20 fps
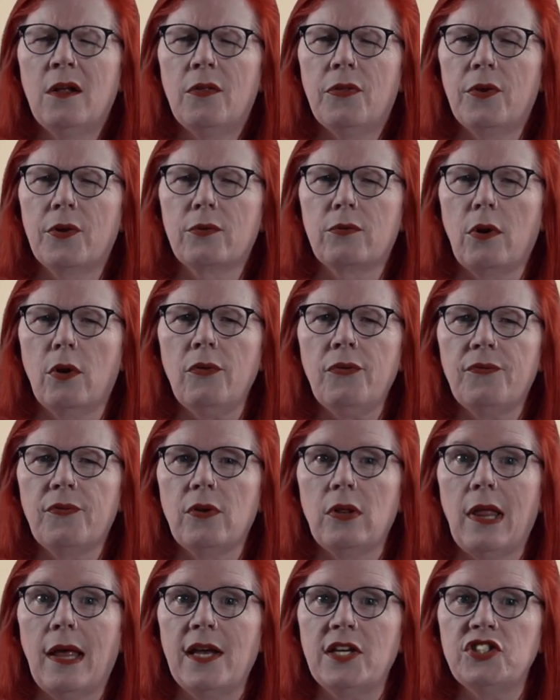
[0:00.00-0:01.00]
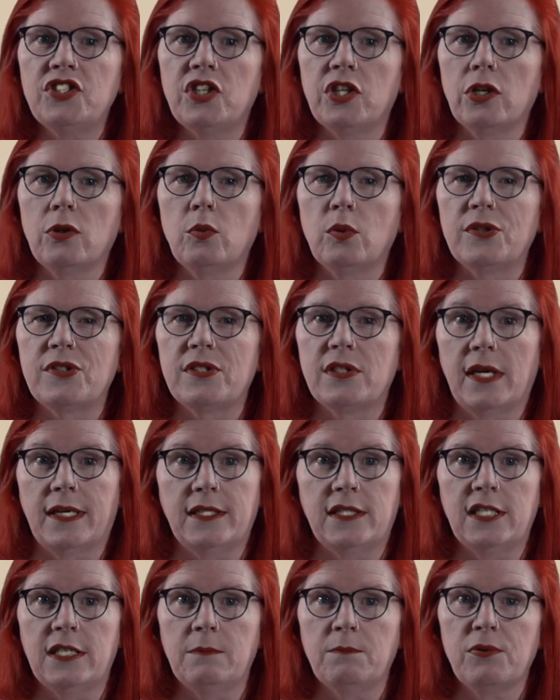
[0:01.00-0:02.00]
Their growth for last year was
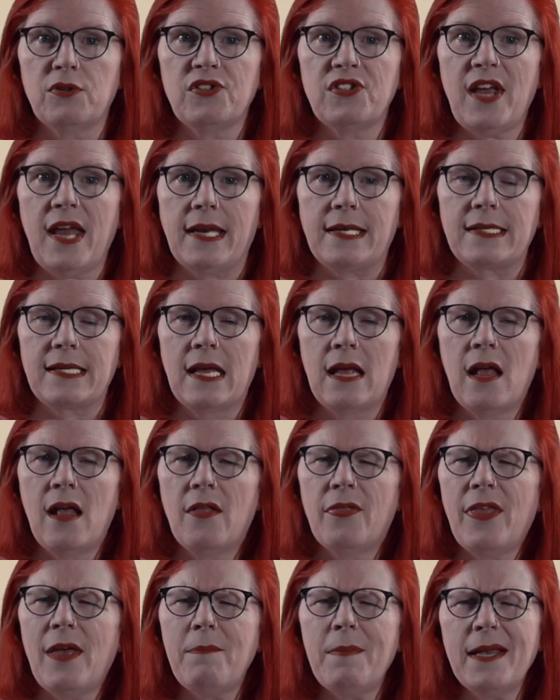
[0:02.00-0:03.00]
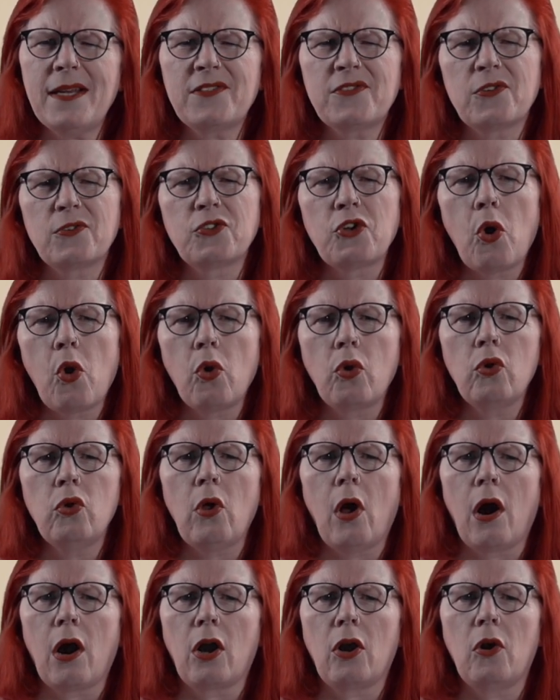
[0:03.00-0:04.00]
19%. That makes their
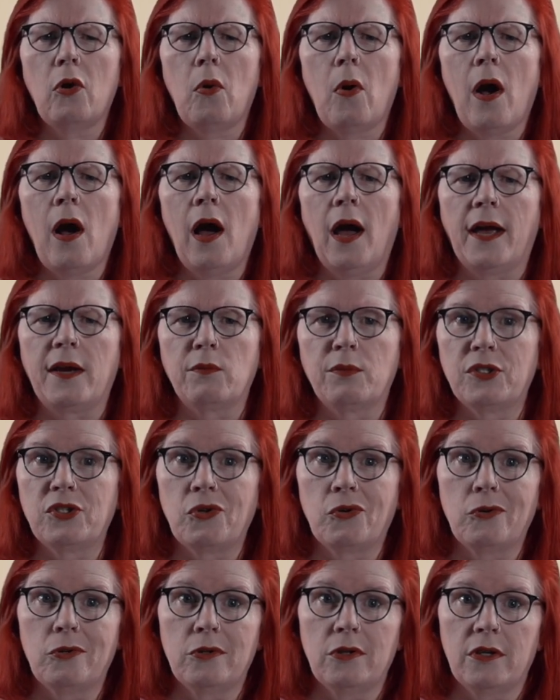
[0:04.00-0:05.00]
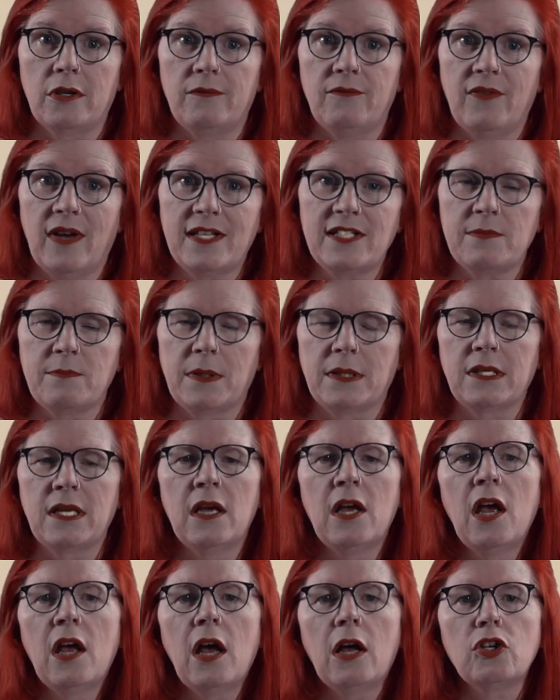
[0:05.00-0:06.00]
total ROI, return on investment,
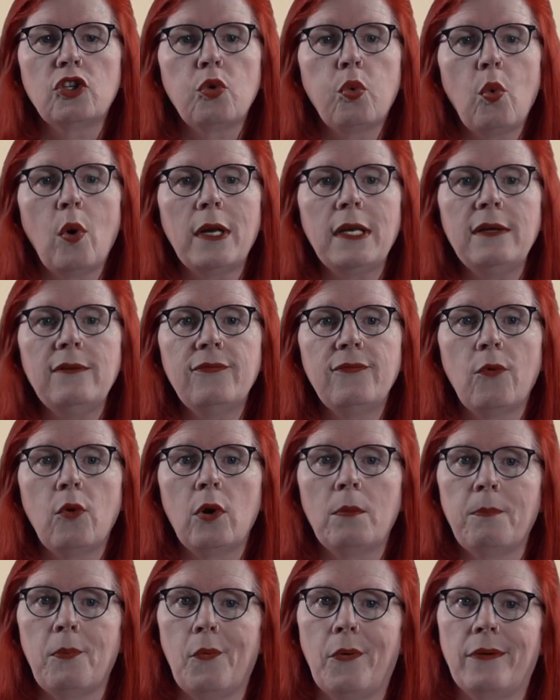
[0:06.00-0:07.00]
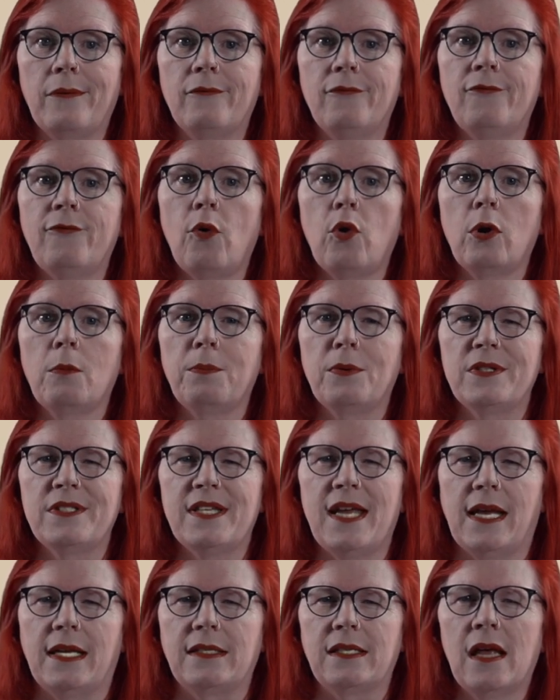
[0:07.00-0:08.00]

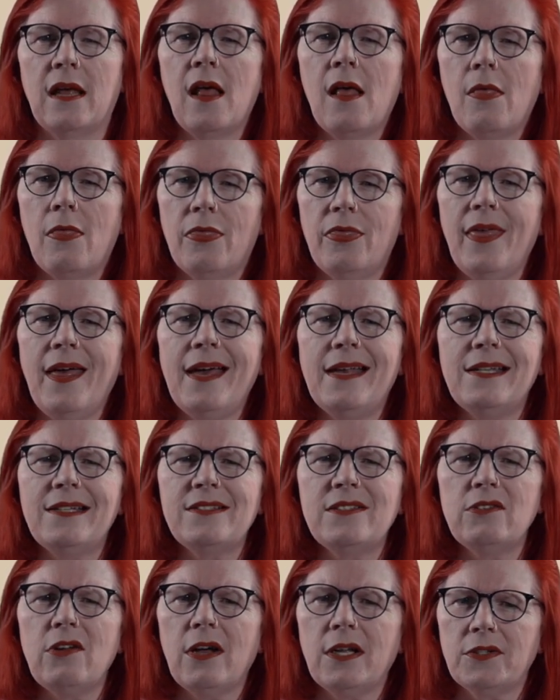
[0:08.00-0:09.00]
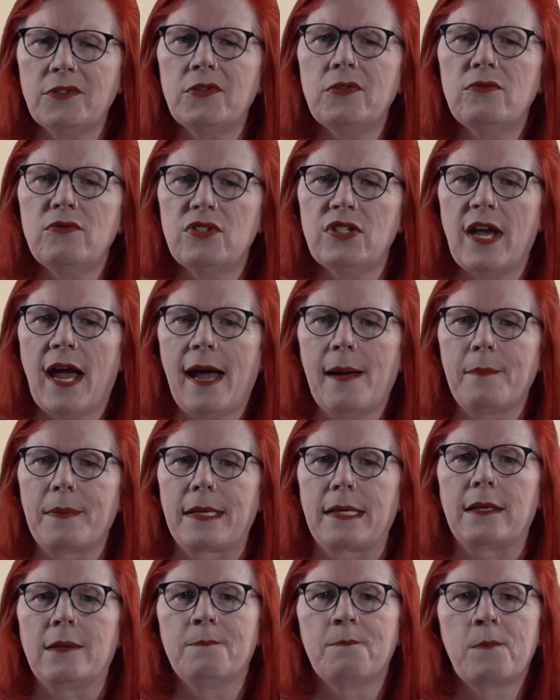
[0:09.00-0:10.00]
24.4%. That is not too
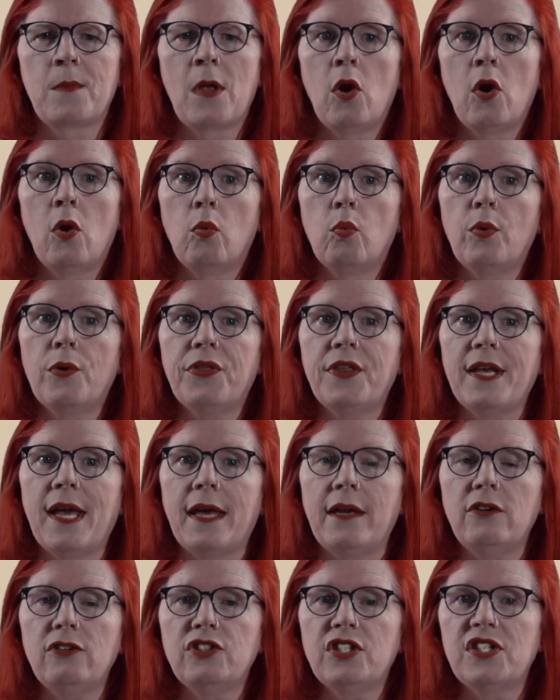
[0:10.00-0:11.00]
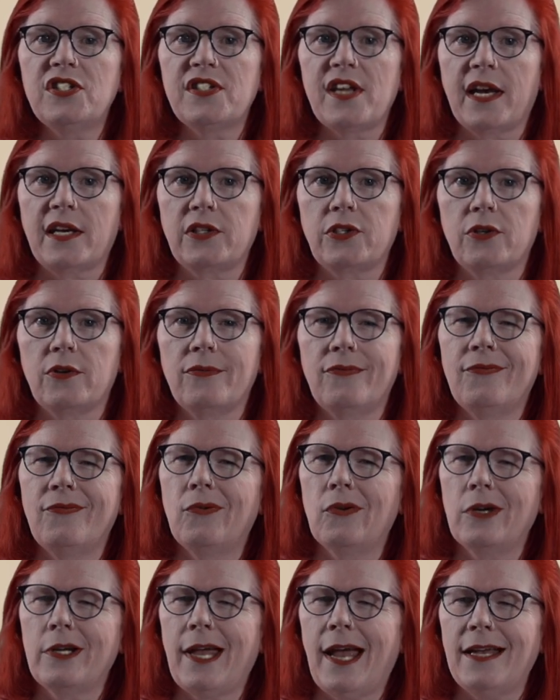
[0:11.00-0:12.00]
shabby. With the energy sector
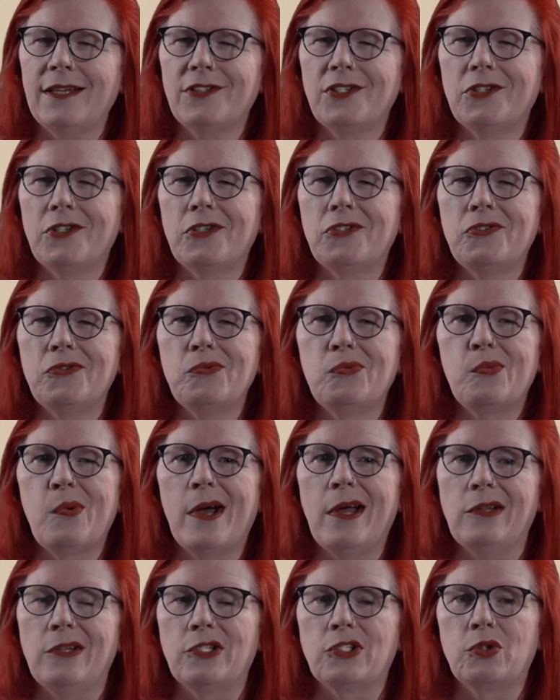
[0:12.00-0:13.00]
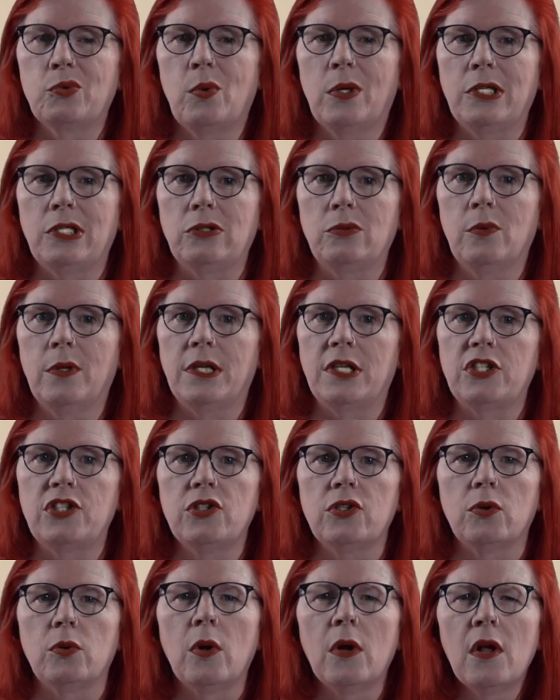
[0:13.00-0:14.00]
forecasted to do well in
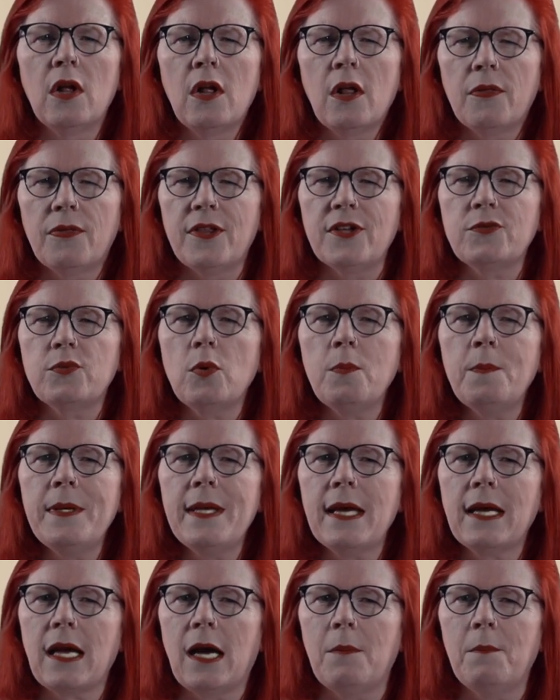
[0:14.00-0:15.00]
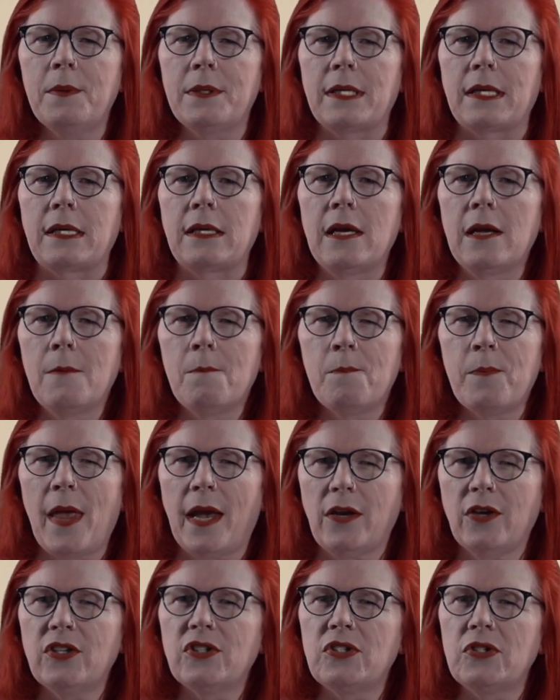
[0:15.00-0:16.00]
2022, this will be a company
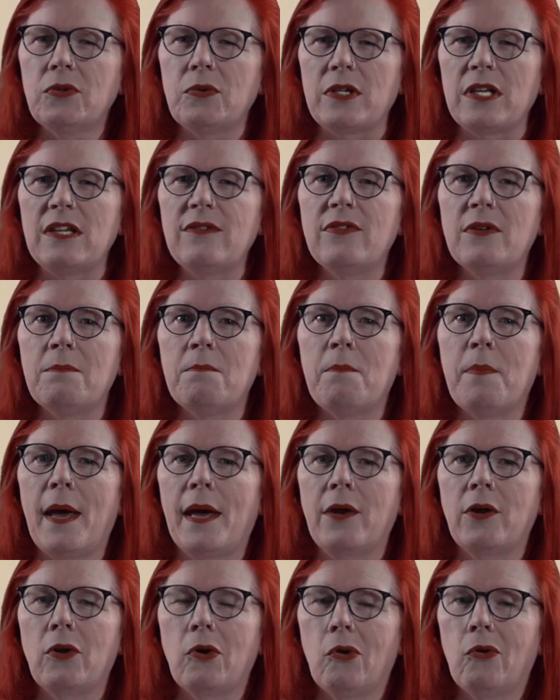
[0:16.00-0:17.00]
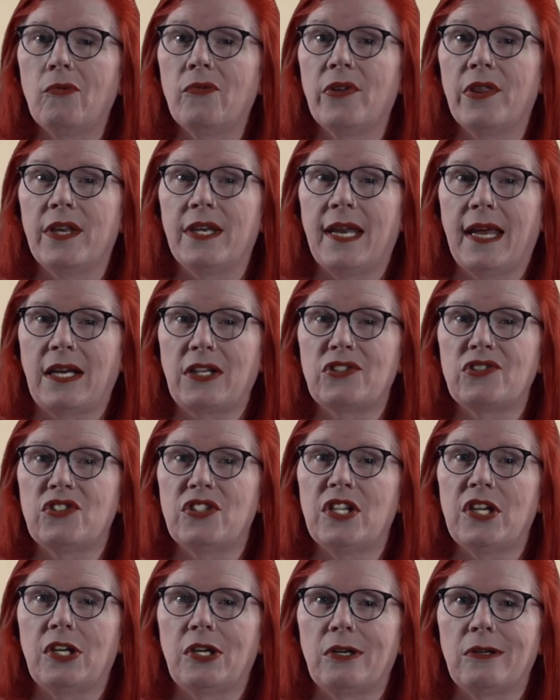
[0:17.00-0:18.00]
that could do even better over the next
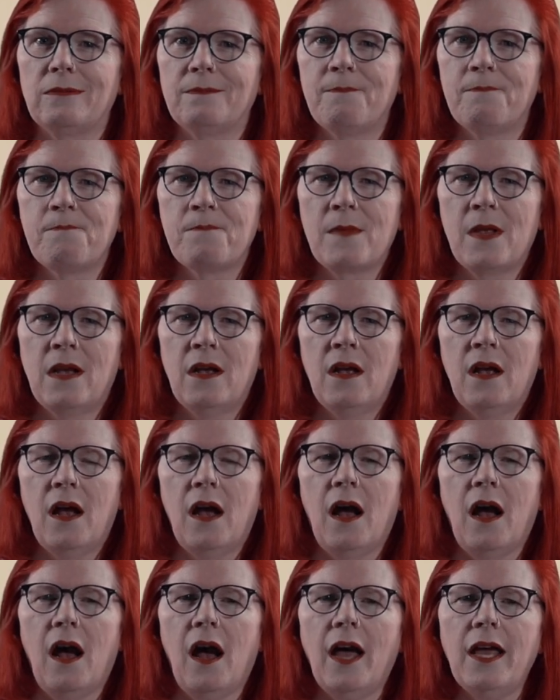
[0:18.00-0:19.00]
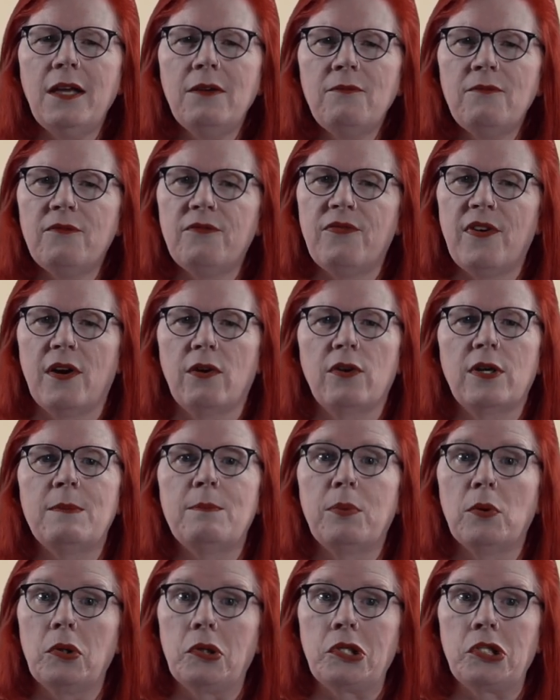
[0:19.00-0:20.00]
year. I am very
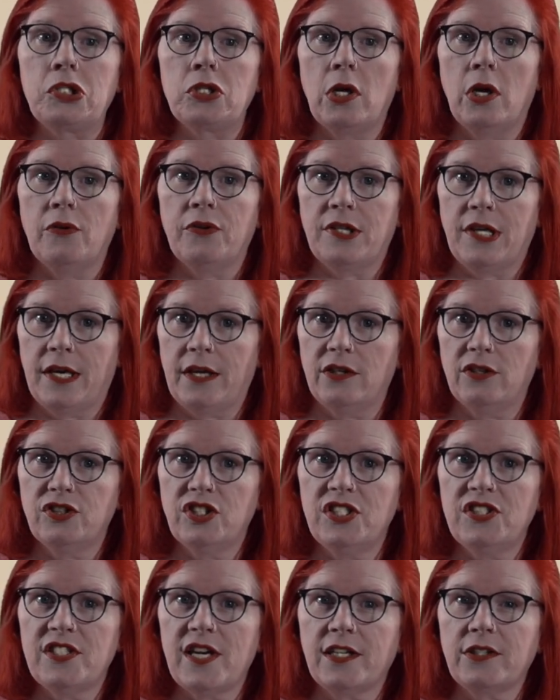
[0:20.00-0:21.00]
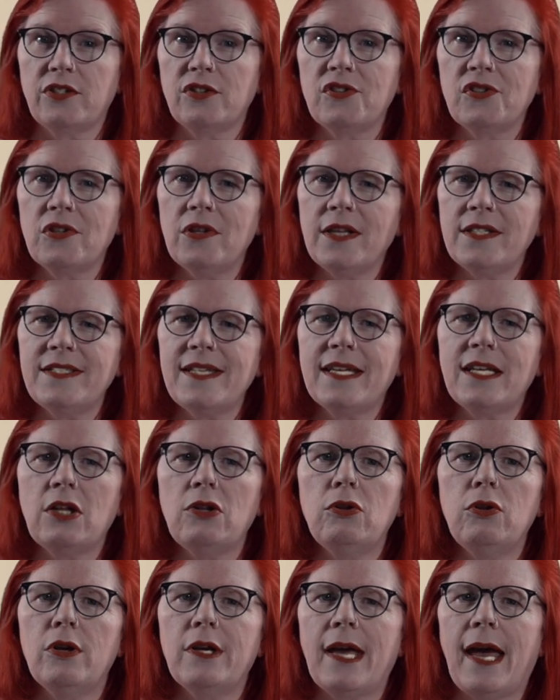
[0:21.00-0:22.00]
bullish on the energy sector, so let's take a
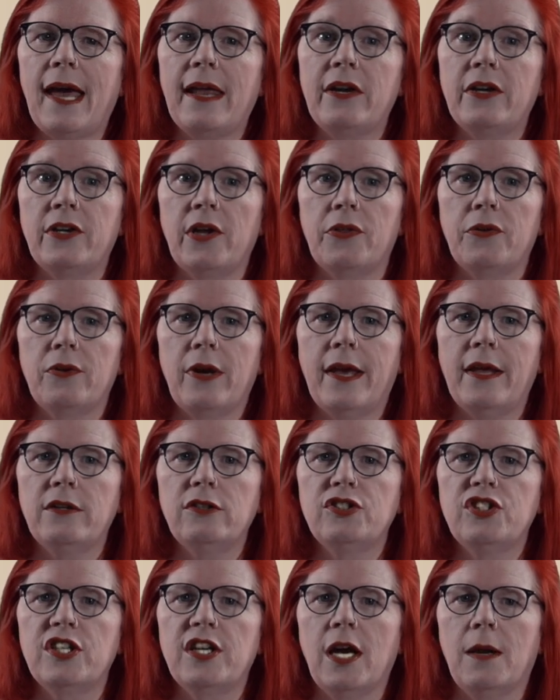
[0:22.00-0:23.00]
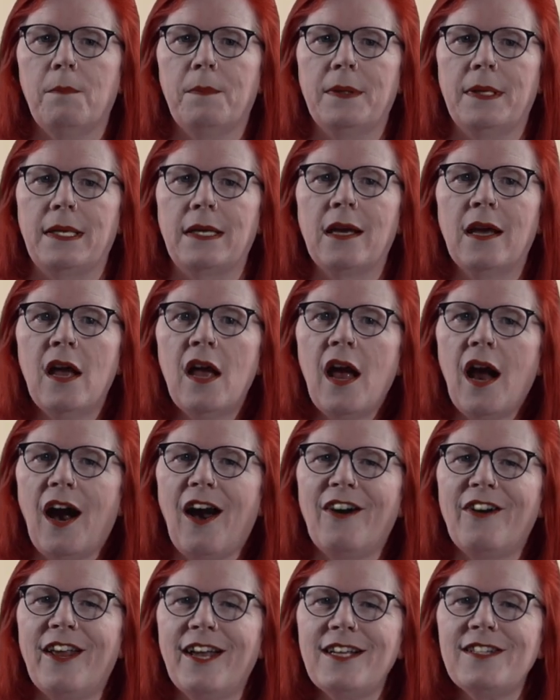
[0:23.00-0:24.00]
look at another energy company.
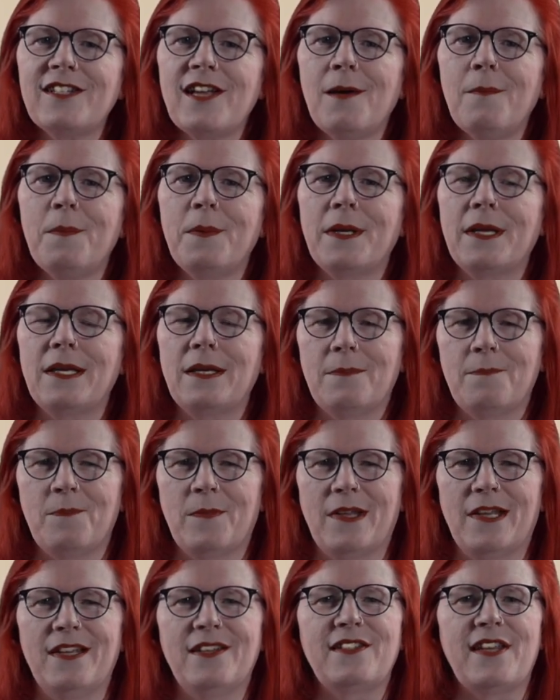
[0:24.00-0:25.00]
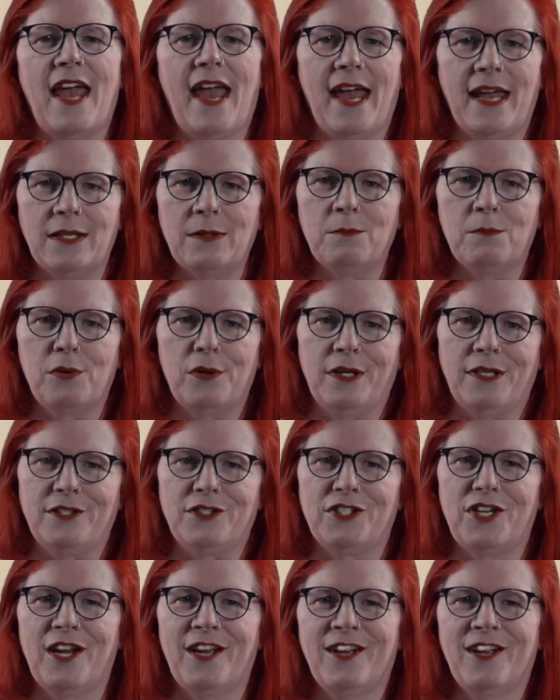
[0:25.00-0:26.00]
Our next company is Enbridge